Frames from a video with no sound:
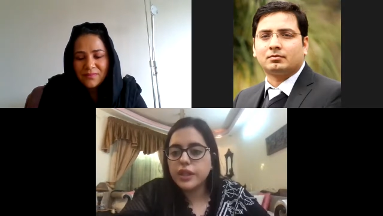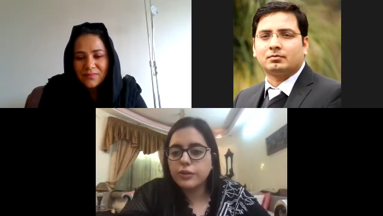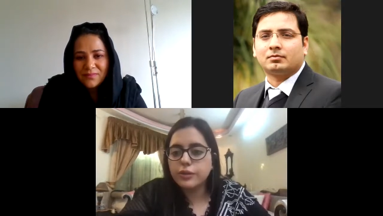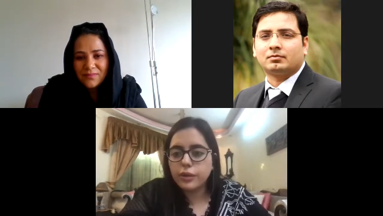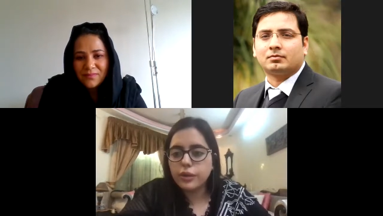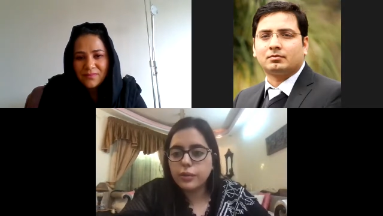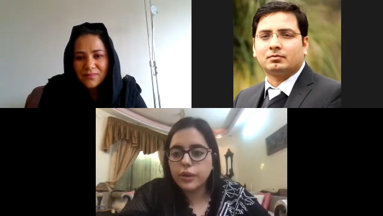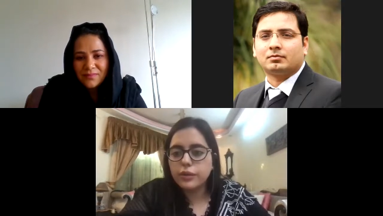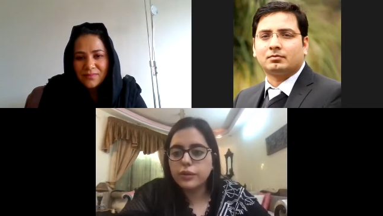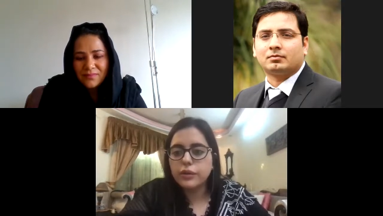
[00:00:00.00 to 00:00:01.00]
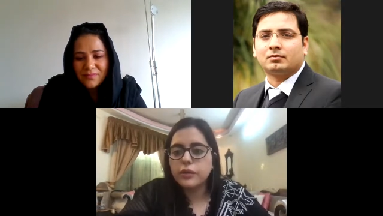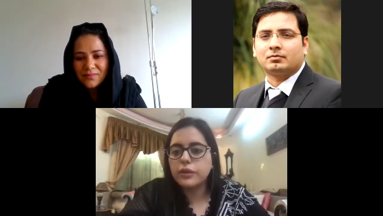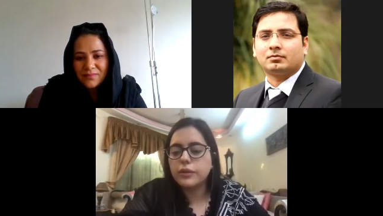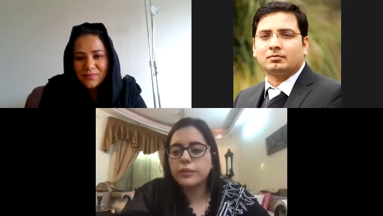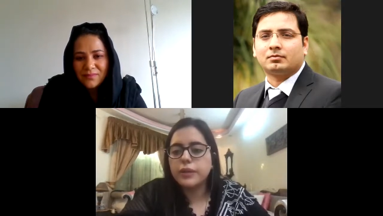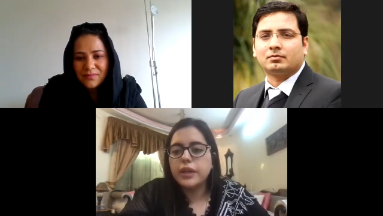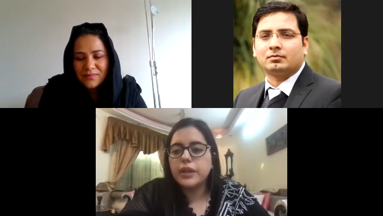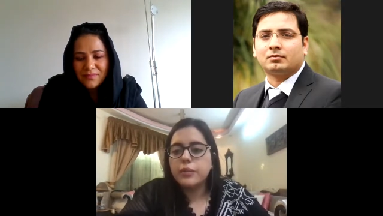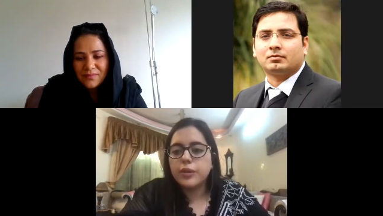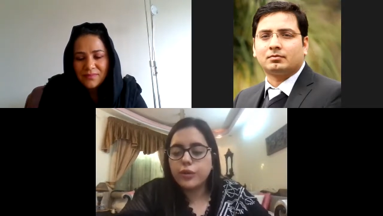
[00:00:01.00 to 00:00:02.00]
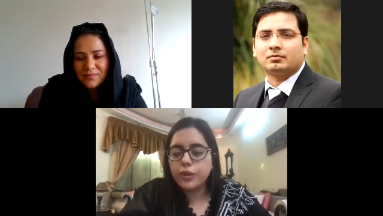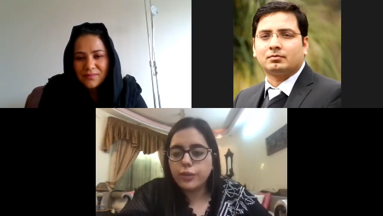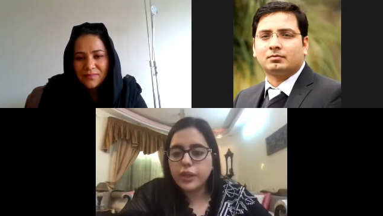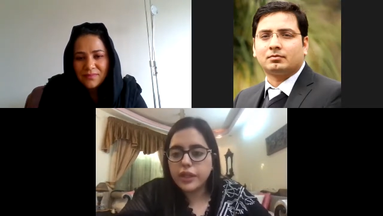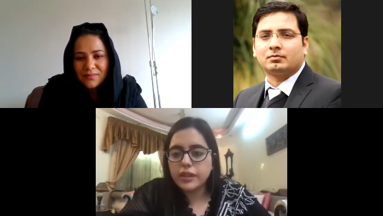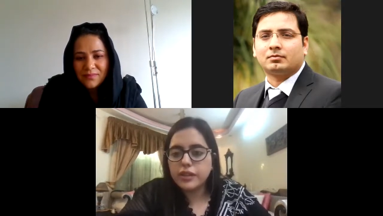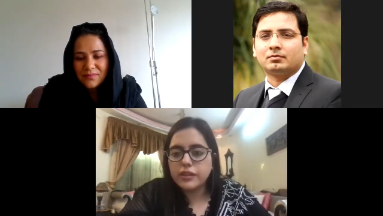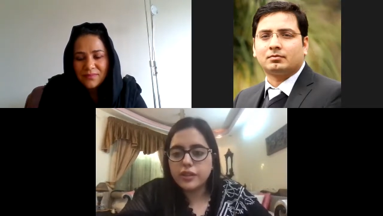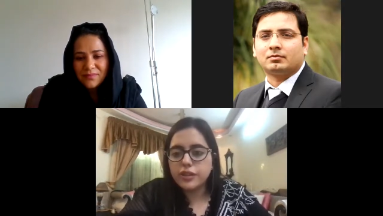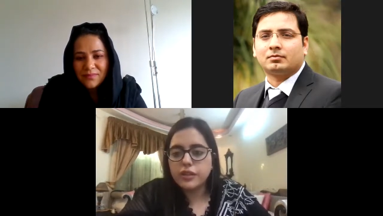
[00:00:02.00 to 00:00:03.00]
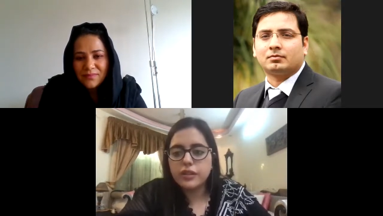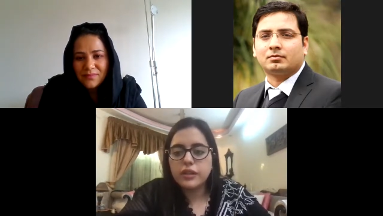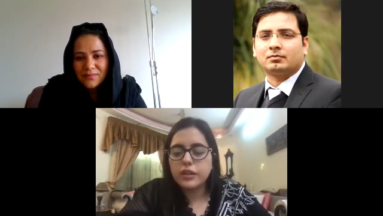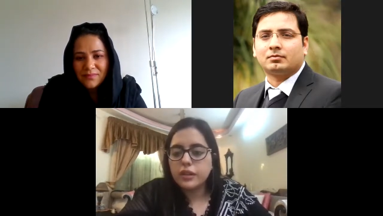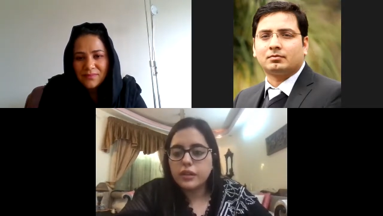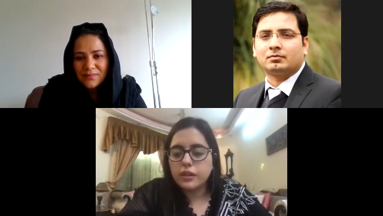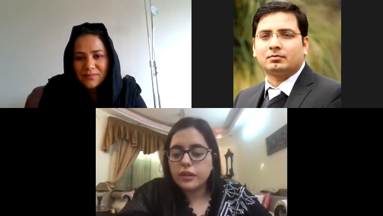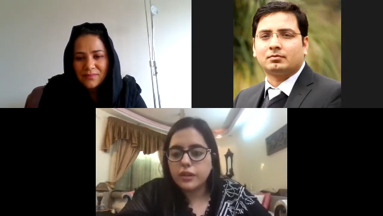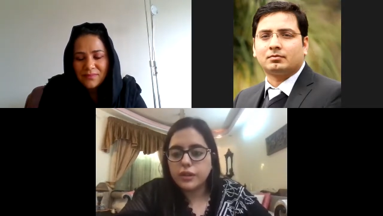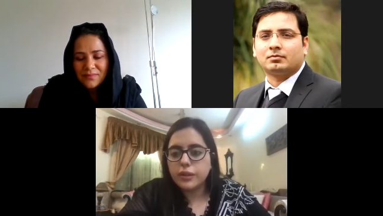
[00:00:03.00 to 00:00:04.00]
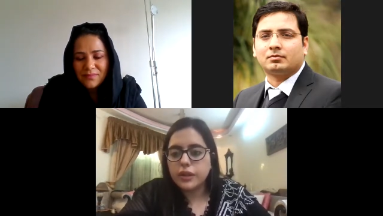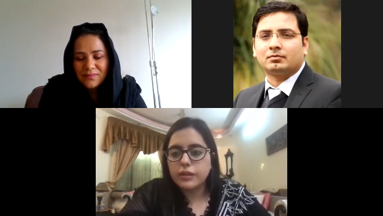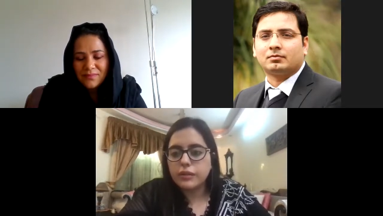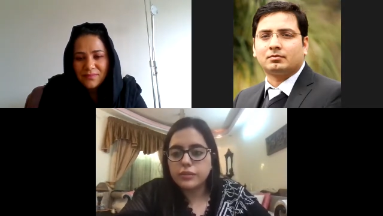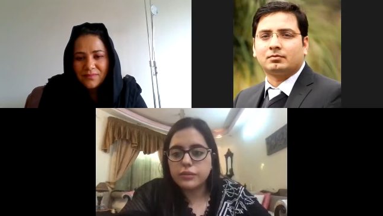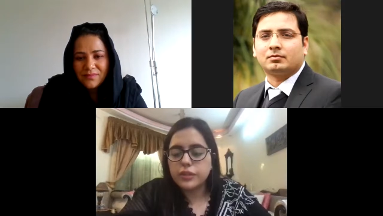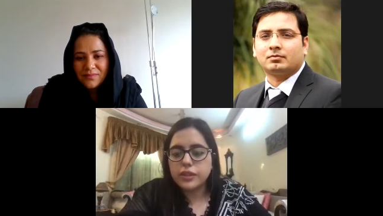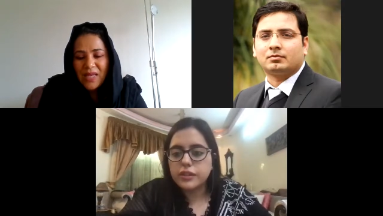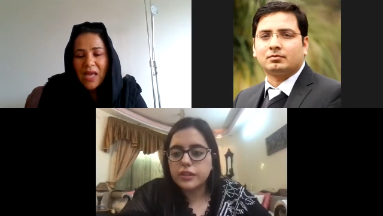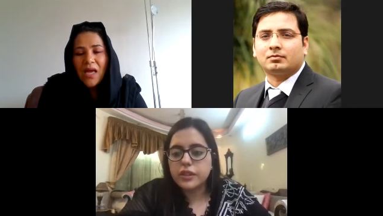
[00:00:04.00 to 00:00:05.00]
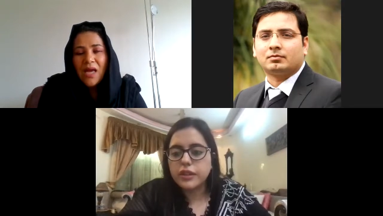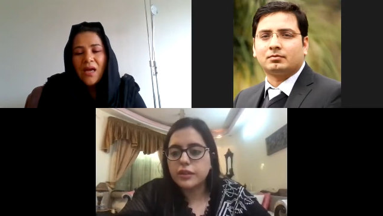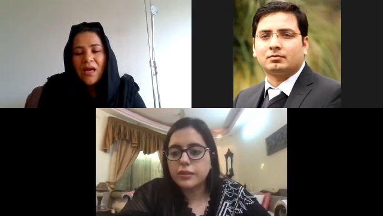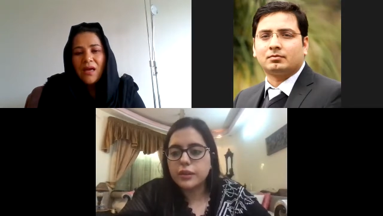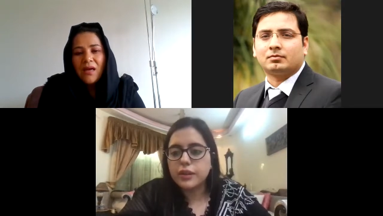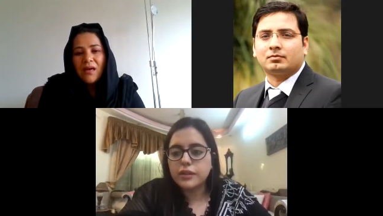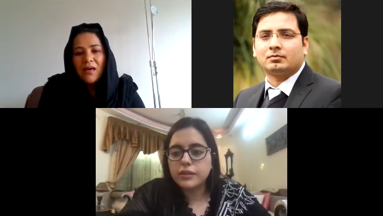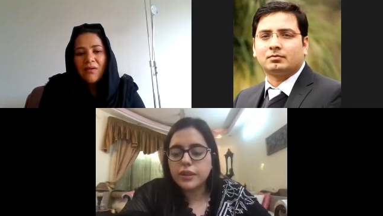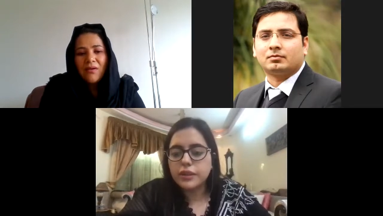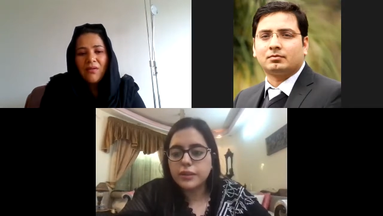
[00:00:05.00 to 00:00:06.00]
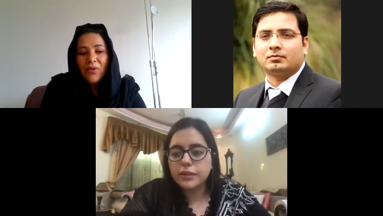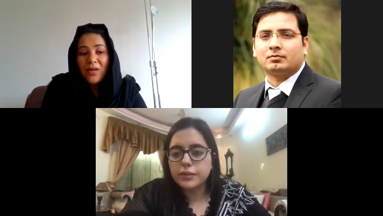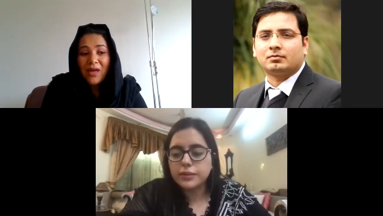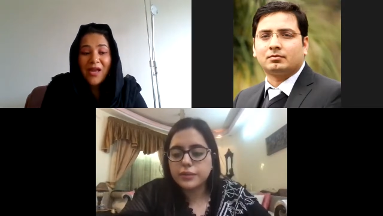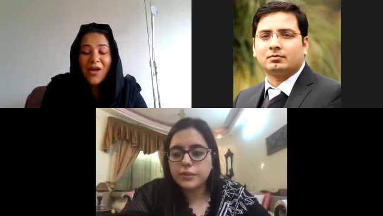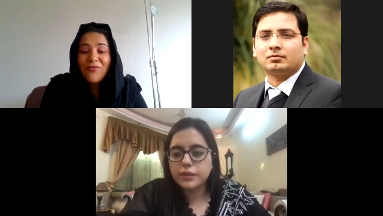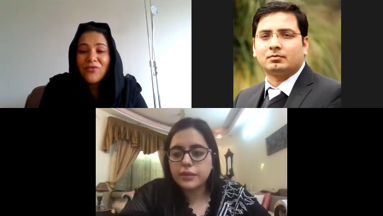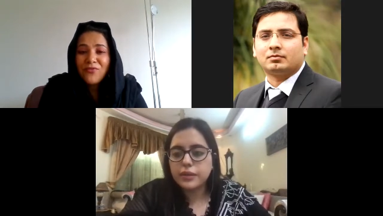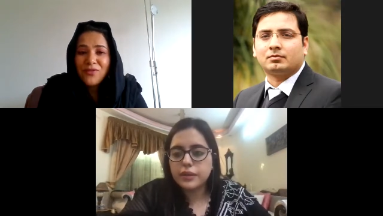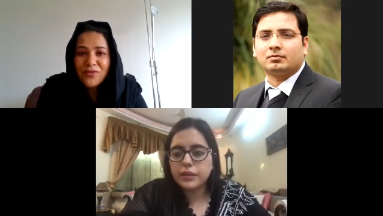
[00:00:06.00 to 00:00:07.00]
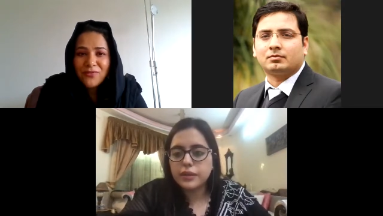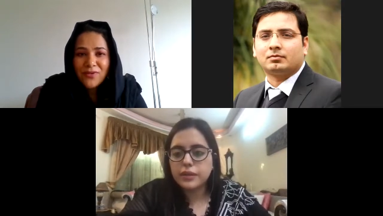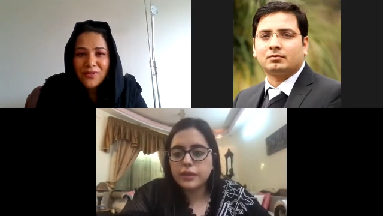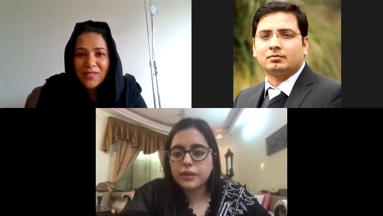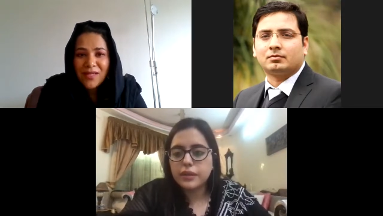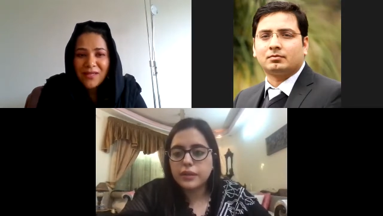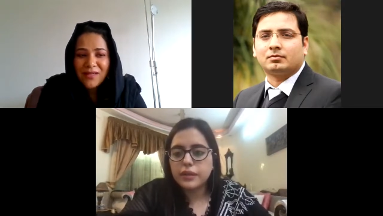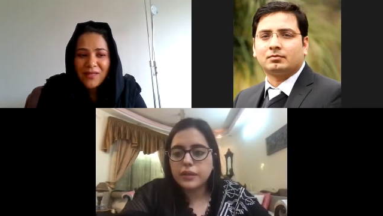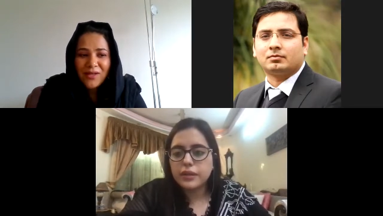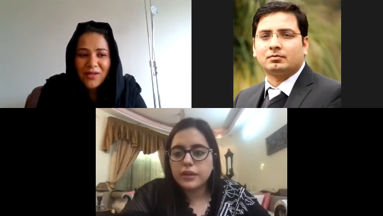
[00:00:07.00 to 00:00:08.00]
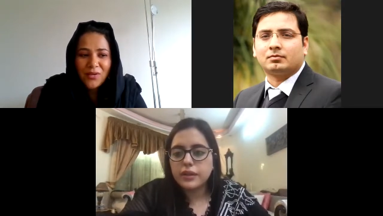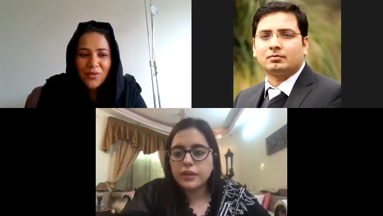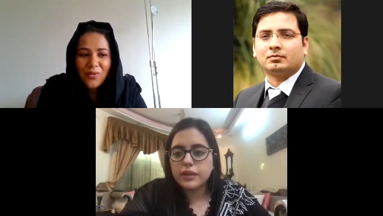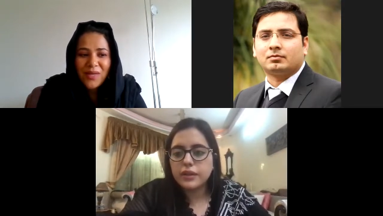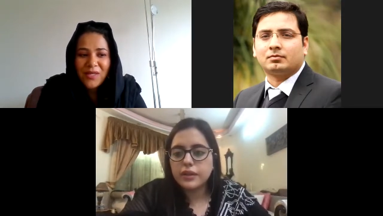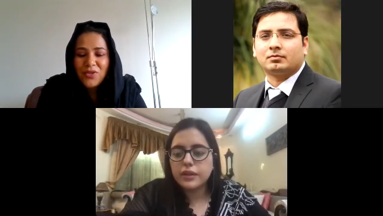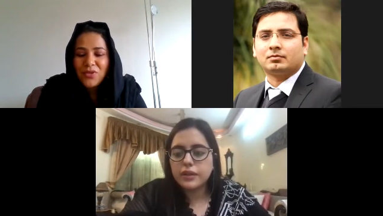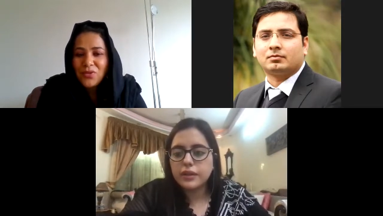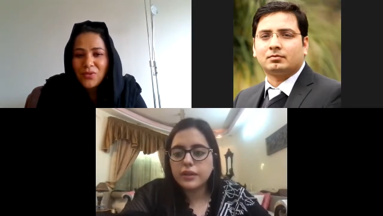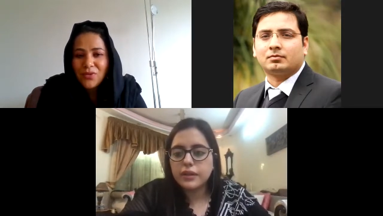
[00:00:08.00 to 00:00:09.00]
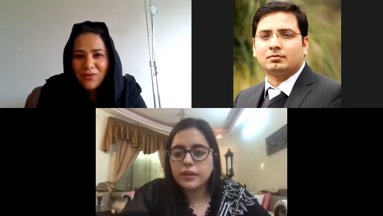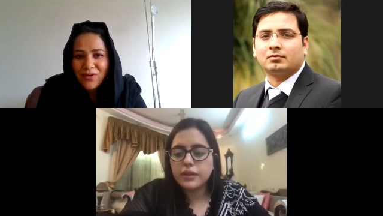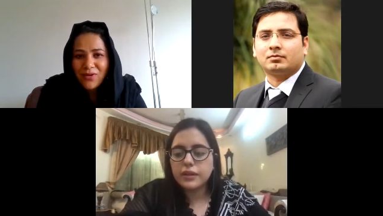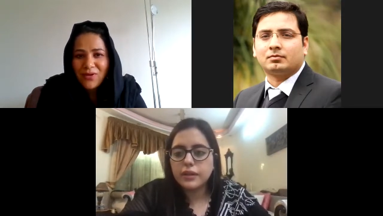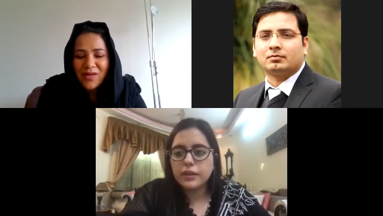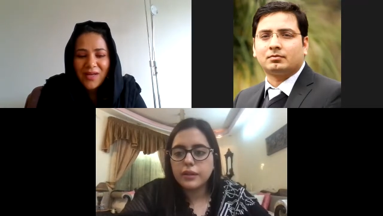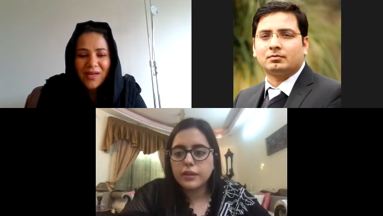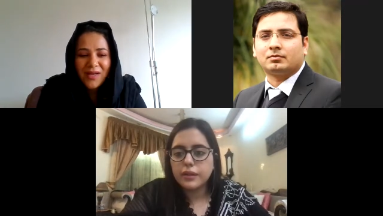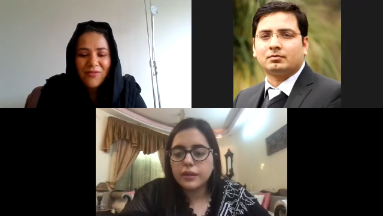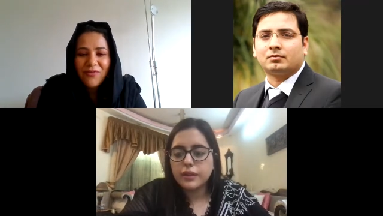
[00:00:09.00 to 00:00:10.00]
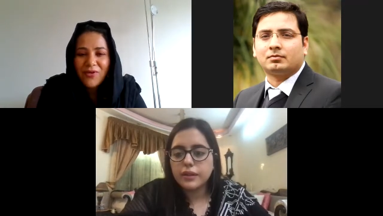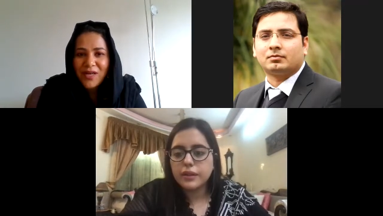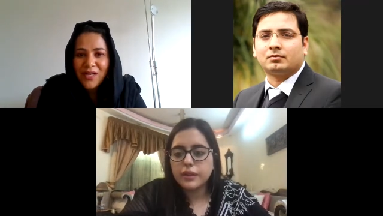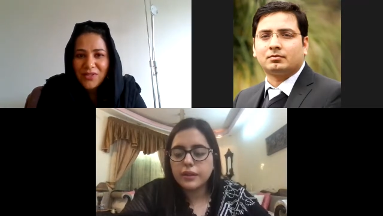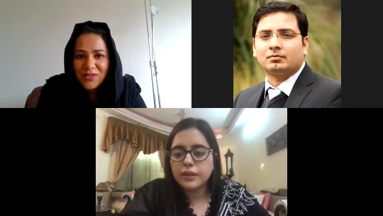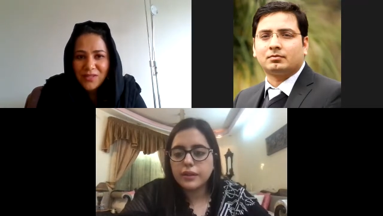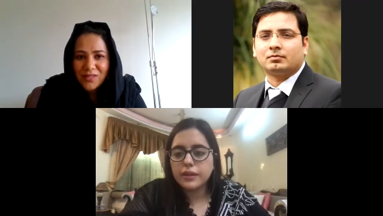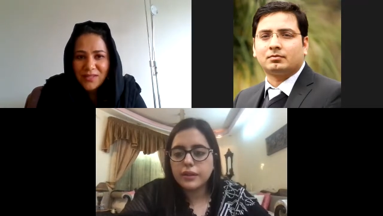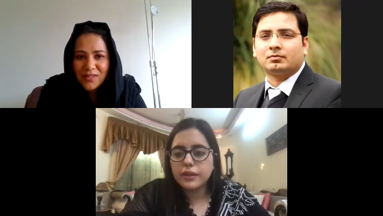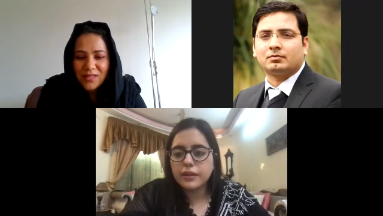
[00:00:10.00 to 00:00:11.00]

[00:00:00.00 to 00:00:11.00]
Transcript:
Speaker 1: to talk about uh, before we end the session? Uh, you can just discuss it with us.
Speaker 2: Well, I have to first of all thank uh, the Global Institute of Law uh, for arranging this uh,